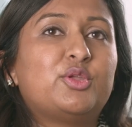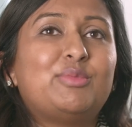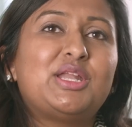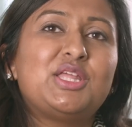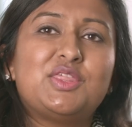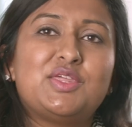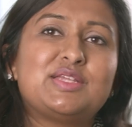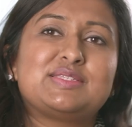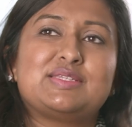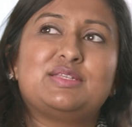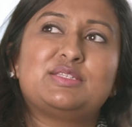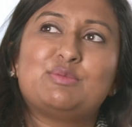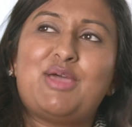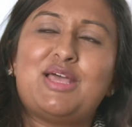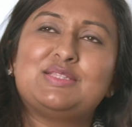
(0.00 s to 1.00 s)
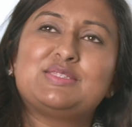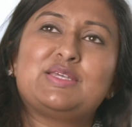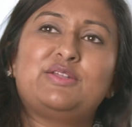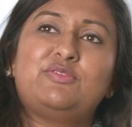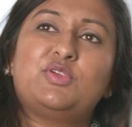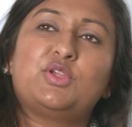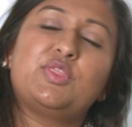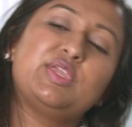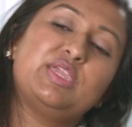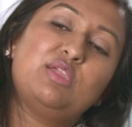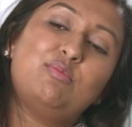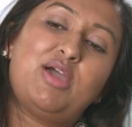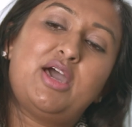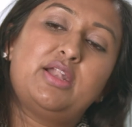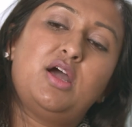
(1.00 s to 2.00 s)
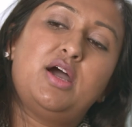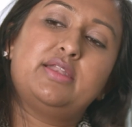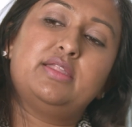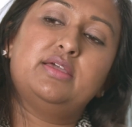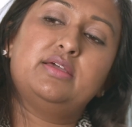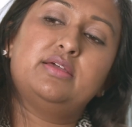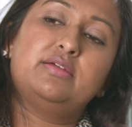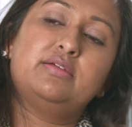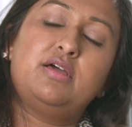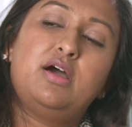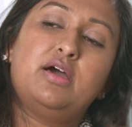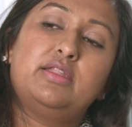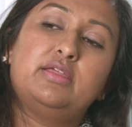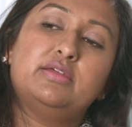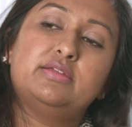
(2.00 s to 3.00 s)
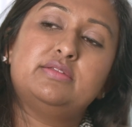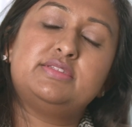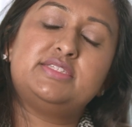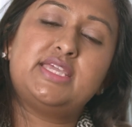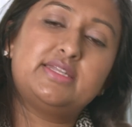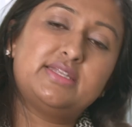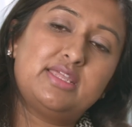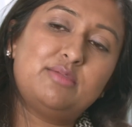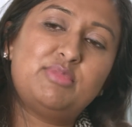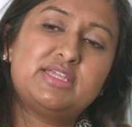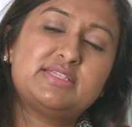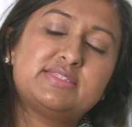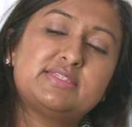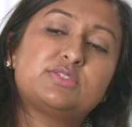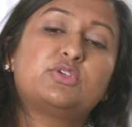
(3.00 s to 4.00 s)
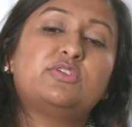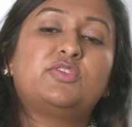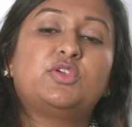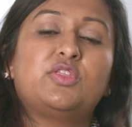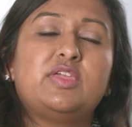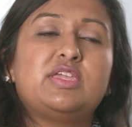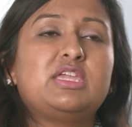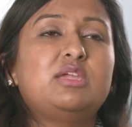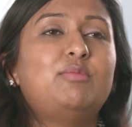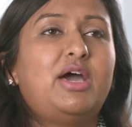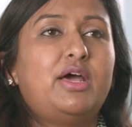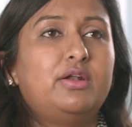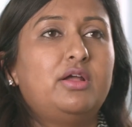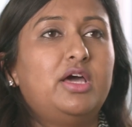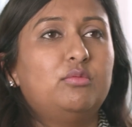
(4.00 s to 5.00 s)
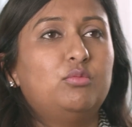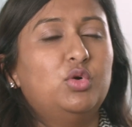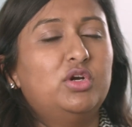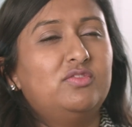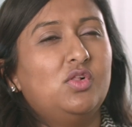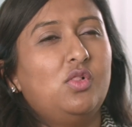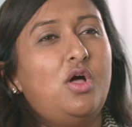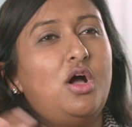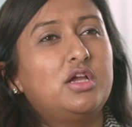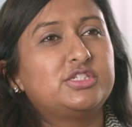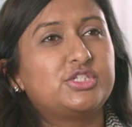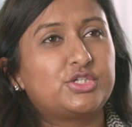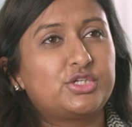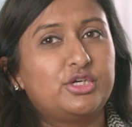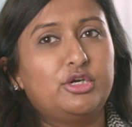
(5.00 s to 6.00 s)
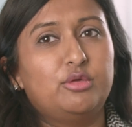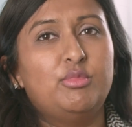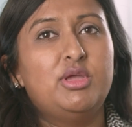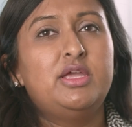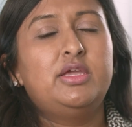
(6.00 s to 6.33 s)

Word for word: There are many things, and it depends on if you're thinking about it on a on a day-to-day basis or if you're thinking about it on more of a long-term,